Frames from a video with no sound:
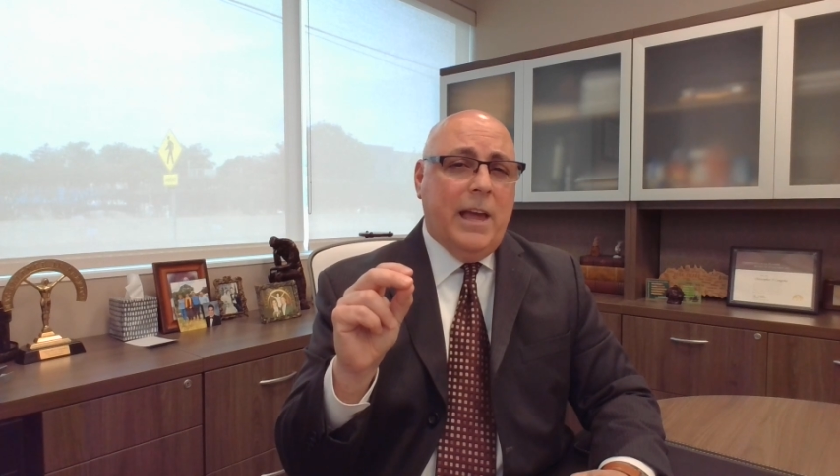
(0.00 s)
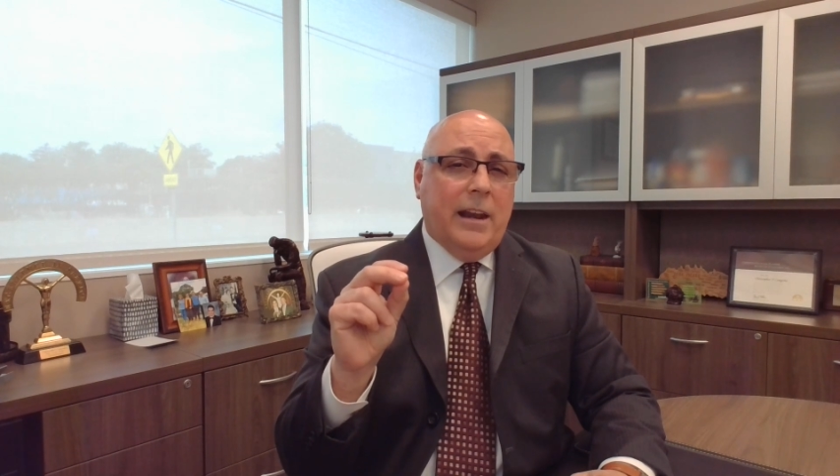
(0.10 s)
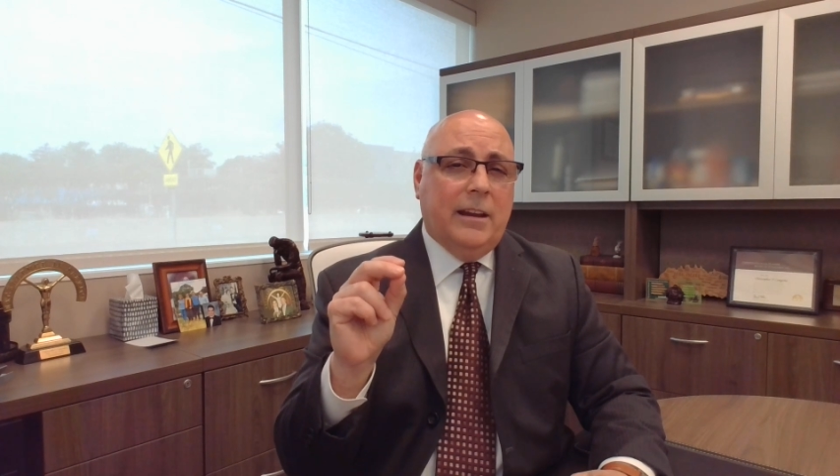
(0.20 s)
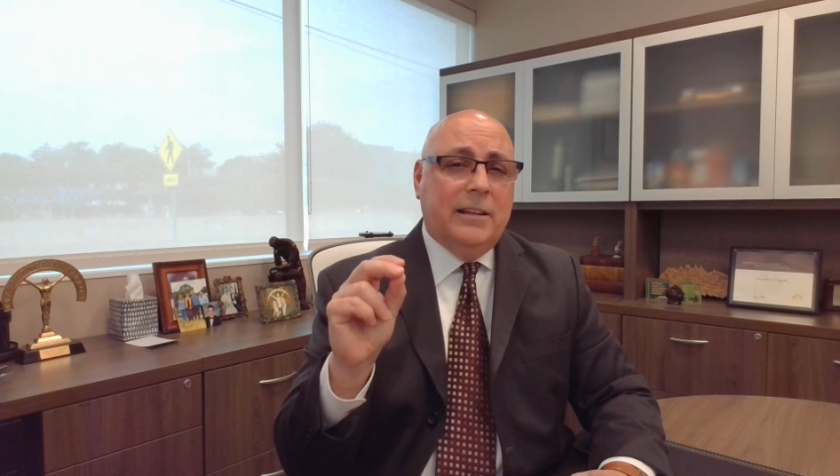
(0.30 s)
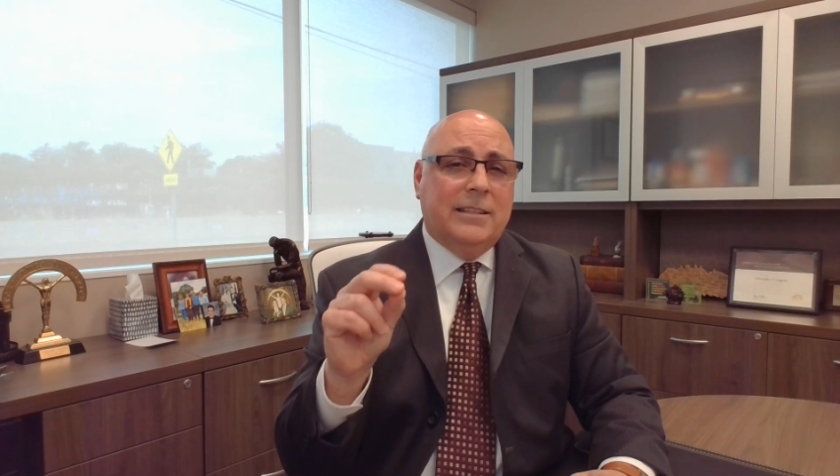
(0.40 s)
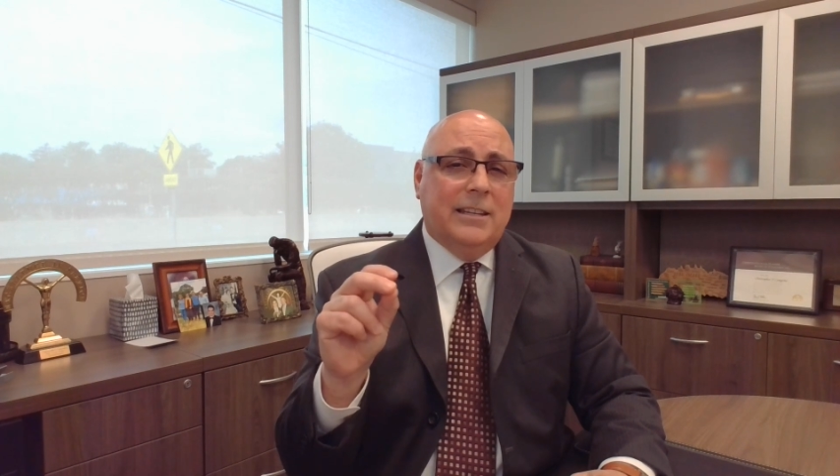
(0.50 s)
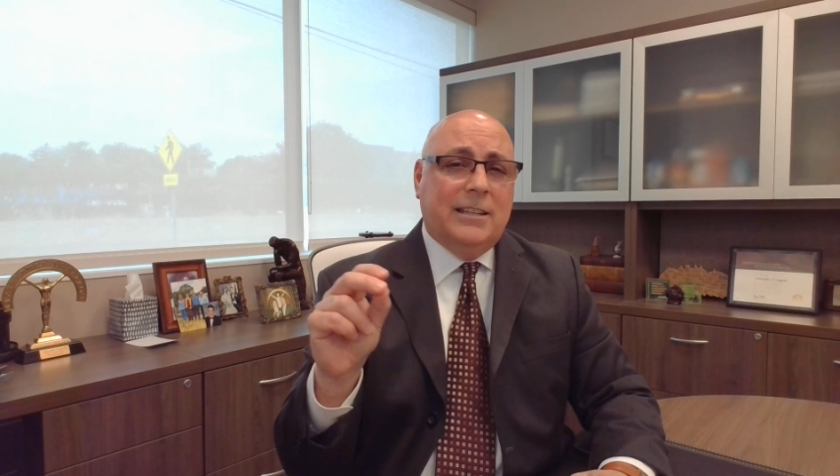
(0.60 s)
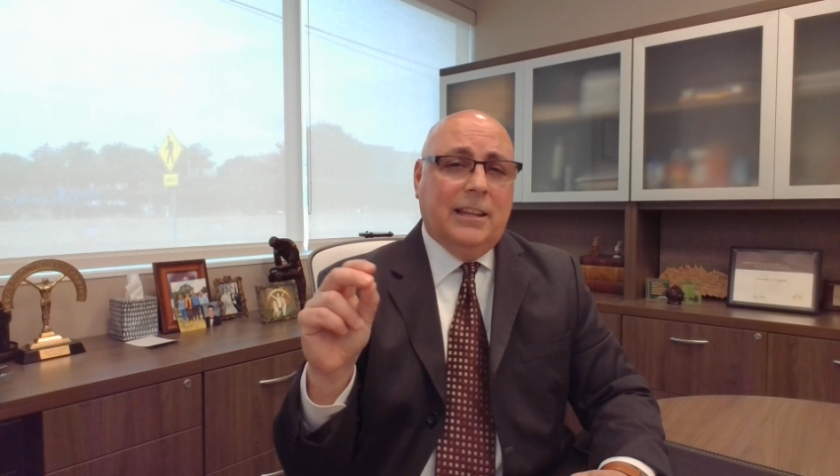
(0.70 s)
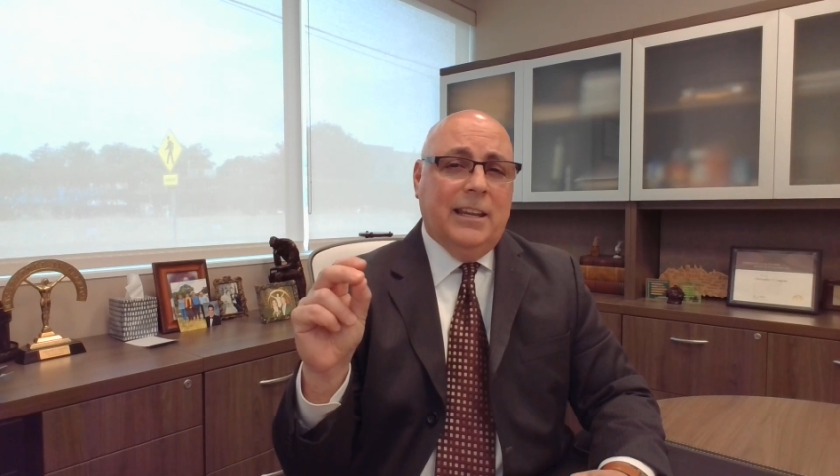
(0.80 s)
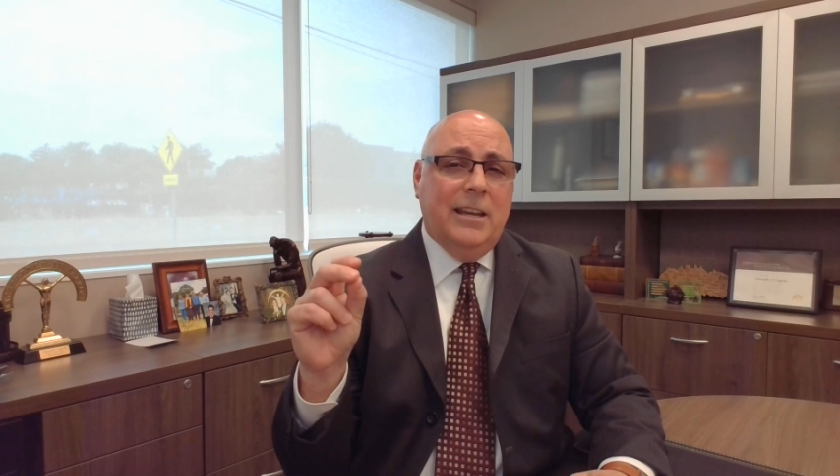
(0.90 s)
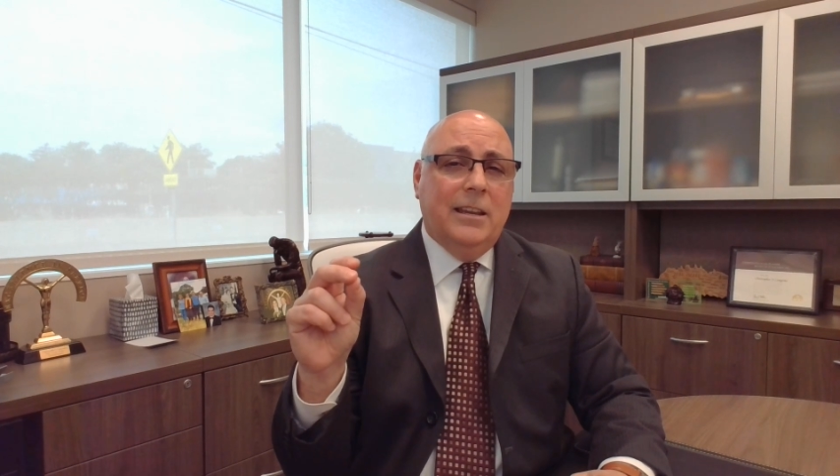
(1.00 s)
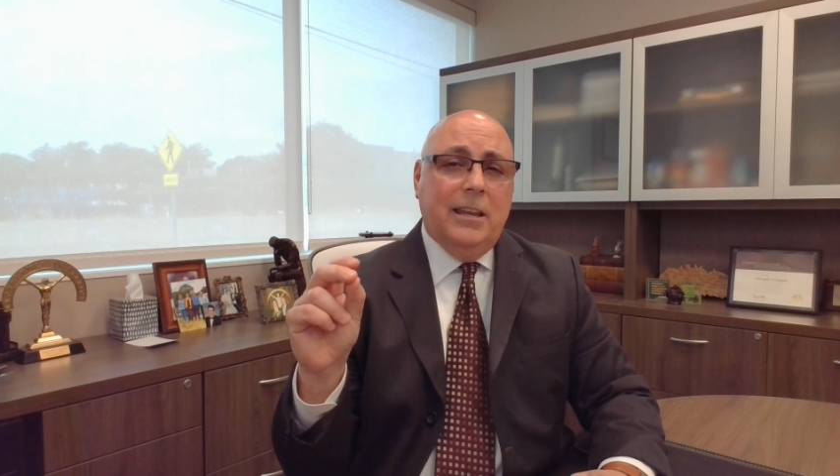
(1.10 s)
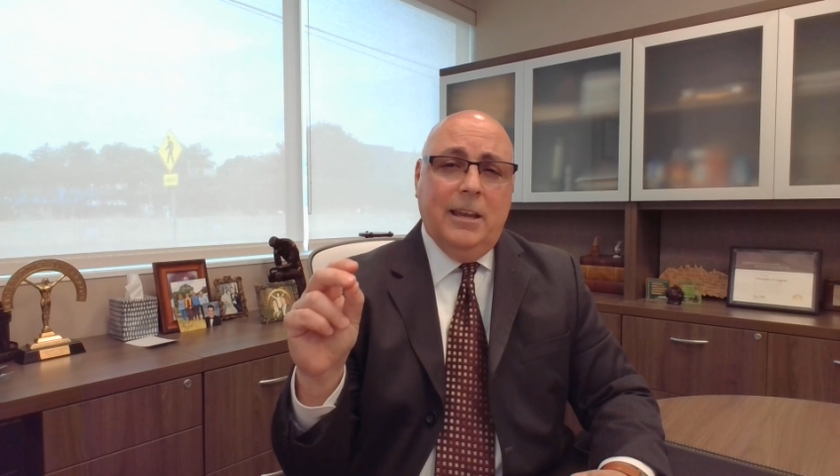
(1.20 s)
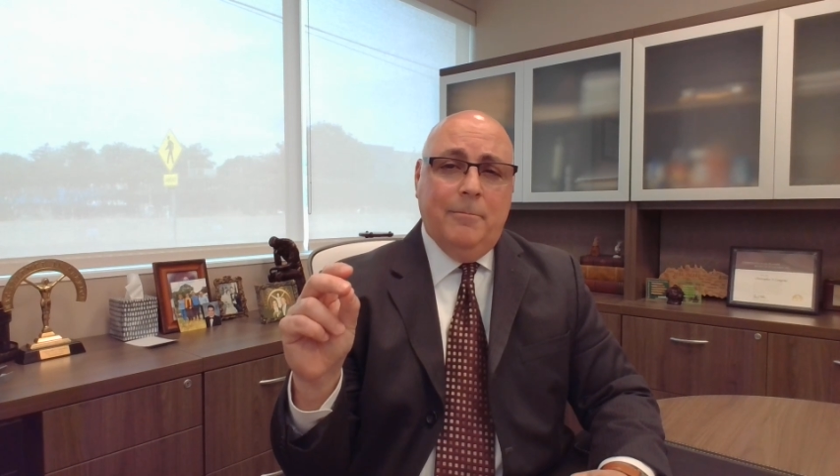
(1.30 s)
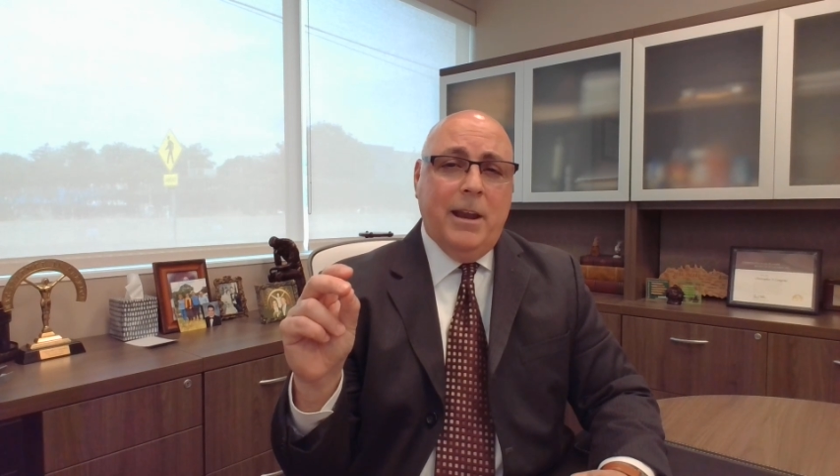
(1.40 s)
that consistently
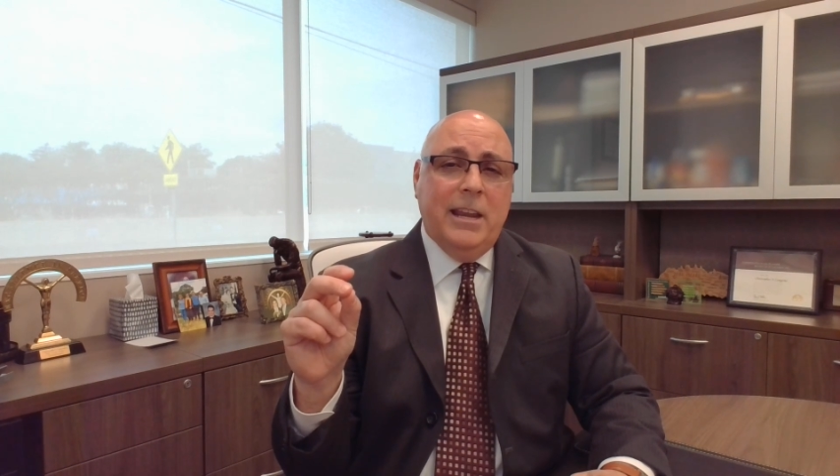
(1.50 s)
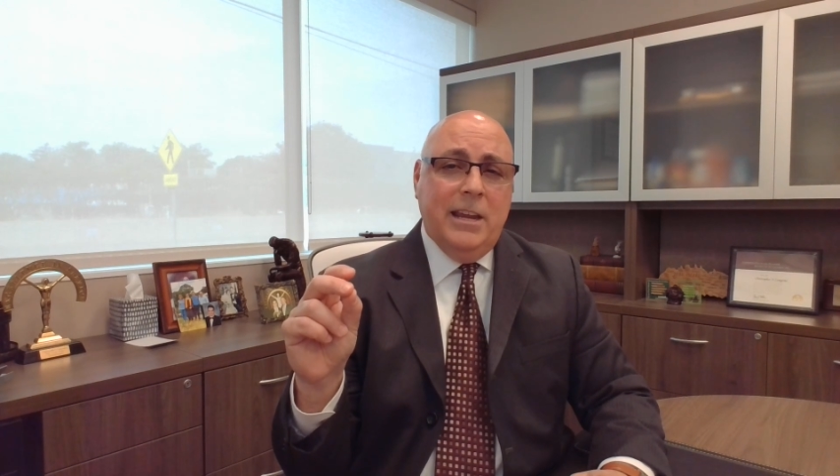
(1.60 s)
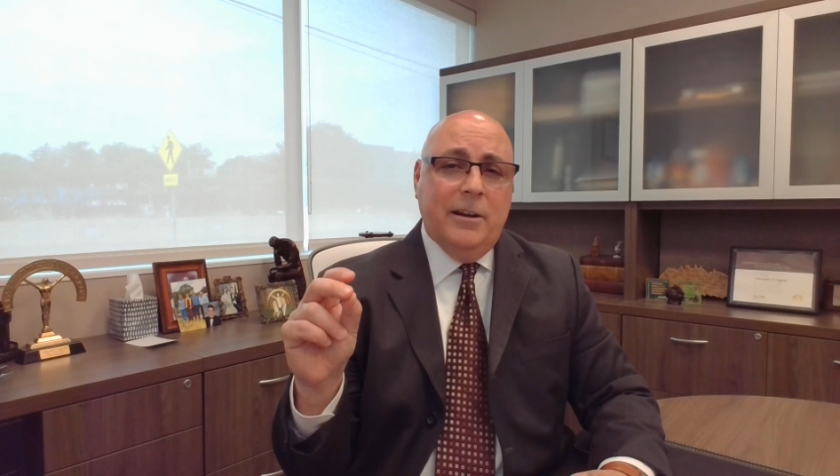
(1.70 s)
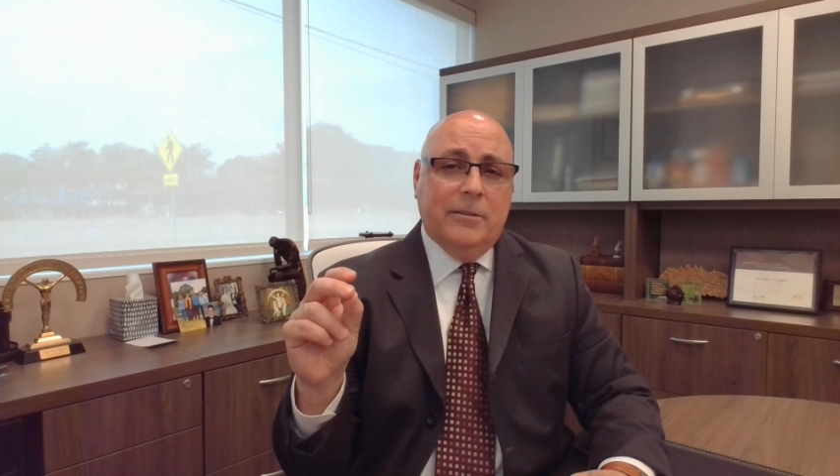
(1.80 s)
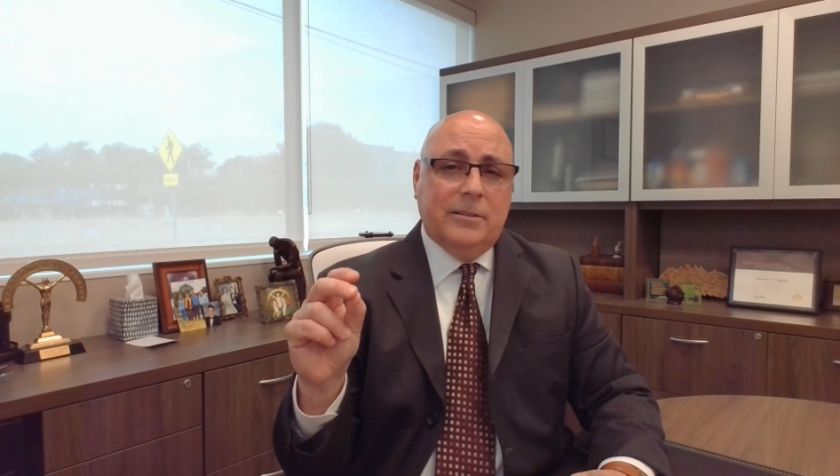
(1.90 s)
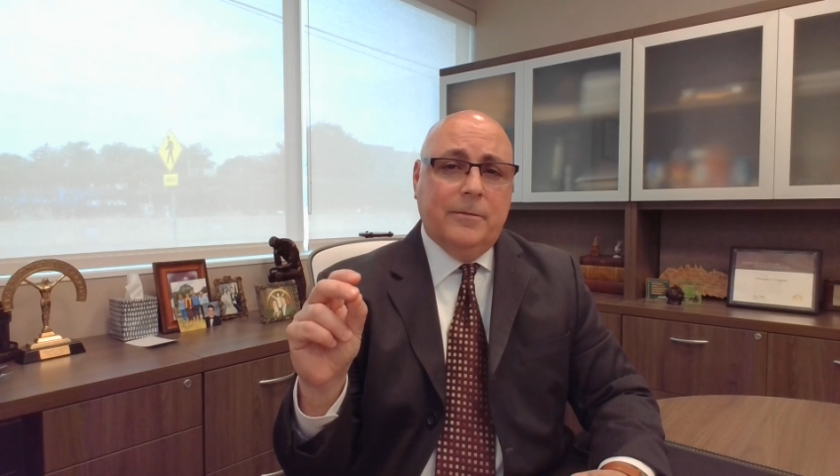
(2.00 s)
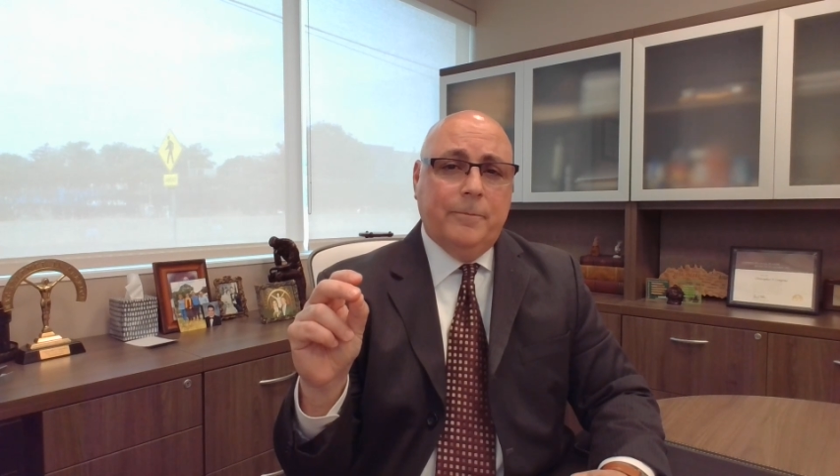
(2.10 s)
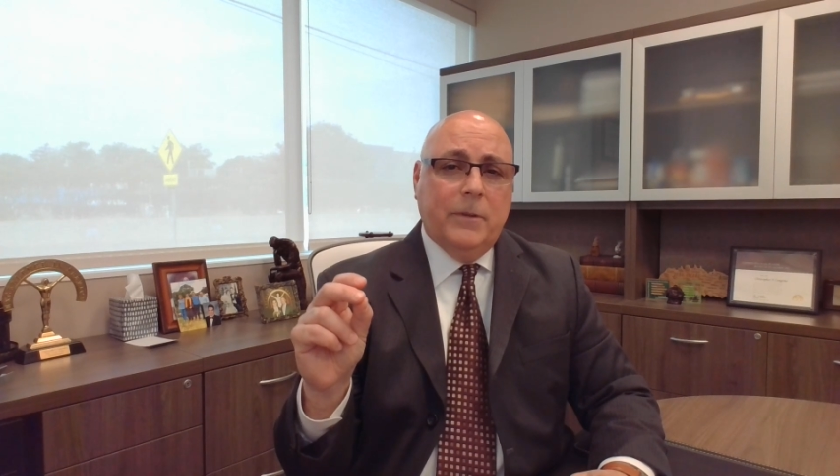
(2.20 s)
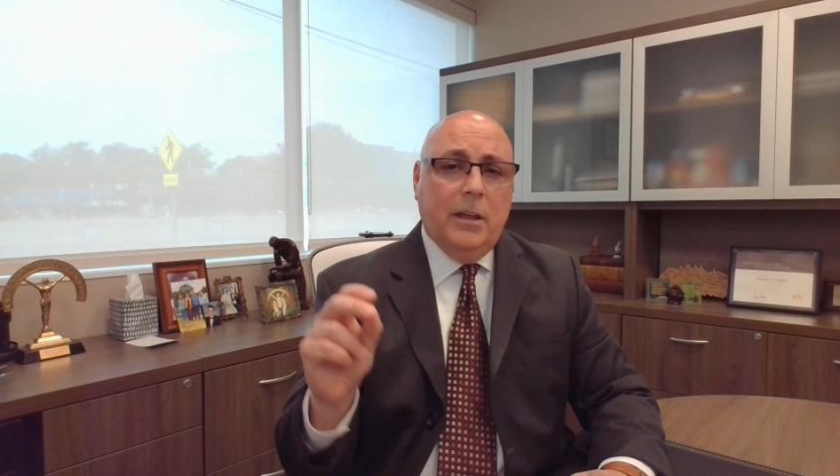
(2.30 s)
in many years.